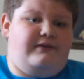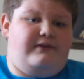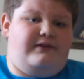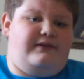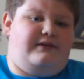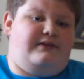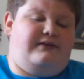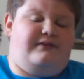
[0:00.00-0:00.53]

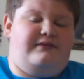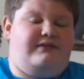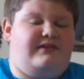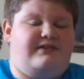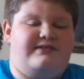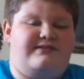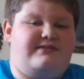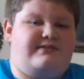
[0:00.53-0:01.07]
And
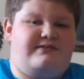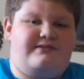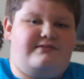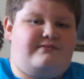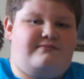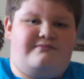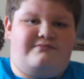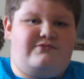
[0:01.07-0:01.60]
it's
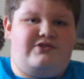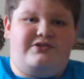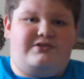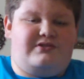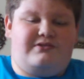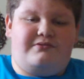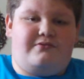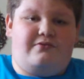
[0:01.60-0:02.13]

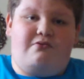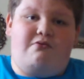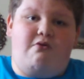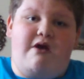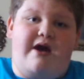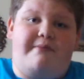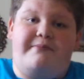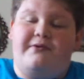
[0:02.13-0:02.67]
just
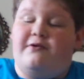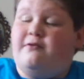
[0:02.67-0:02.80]
crap.